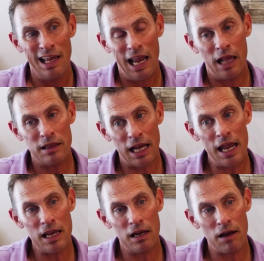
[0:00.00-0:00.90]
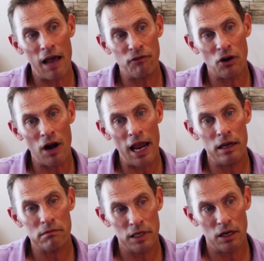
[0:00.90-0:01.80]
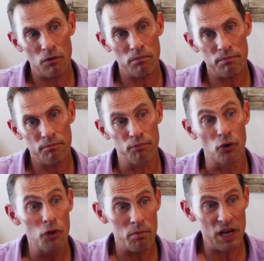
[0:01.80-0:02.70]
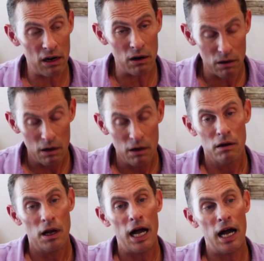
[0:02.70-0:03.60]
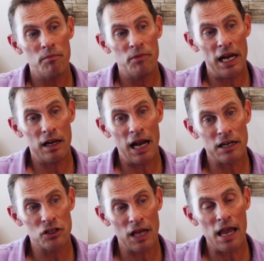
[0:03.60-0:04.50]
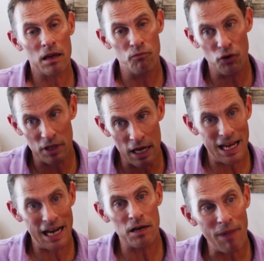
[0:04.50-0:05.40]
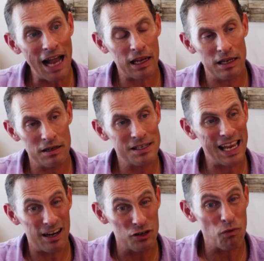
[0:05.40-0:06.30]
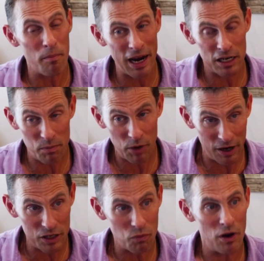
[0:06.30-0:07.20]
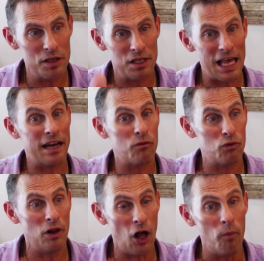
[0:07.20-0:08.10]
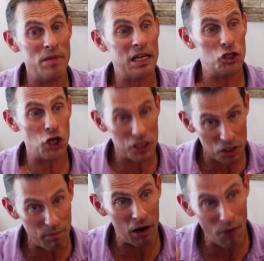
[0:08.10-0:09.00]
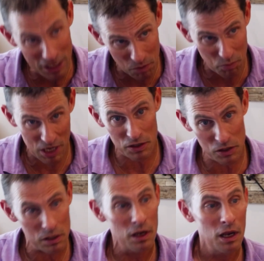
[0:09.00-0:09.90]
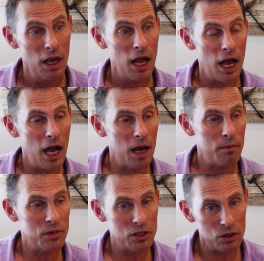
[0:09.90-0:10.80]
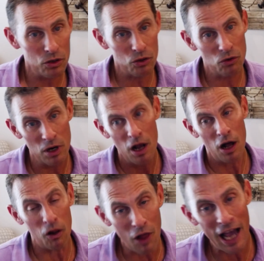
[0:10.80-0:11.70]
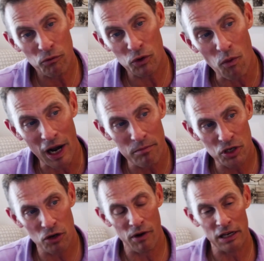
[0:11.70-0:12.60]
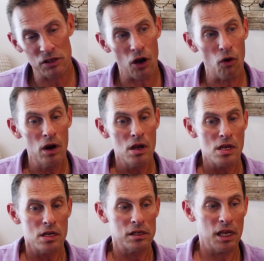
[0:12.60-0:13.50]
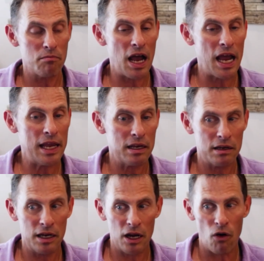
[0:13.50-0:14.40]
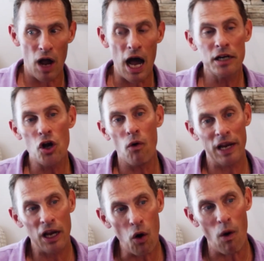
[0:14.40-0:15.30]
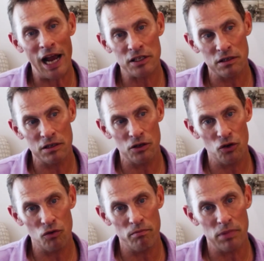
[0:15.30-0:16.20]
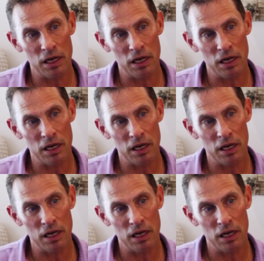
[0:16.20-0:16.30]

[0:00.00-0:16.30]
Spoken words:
and then I can, after I brew the beer, then I can put data back in to say, here's what my experience was, and then it will help me adjust my recipes to align with what I'm doing. So in my ongoing quest to